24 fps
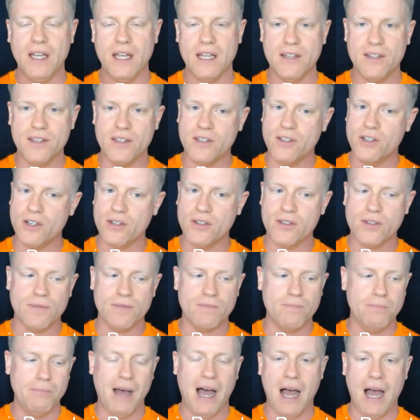It's just
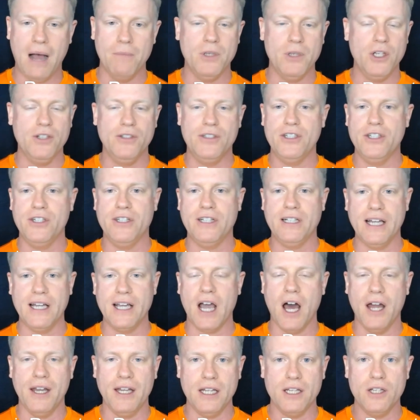bomb. You click
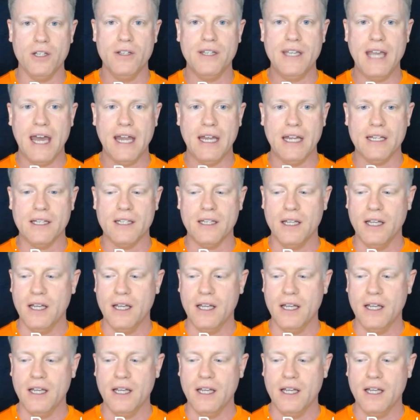on it, you get it.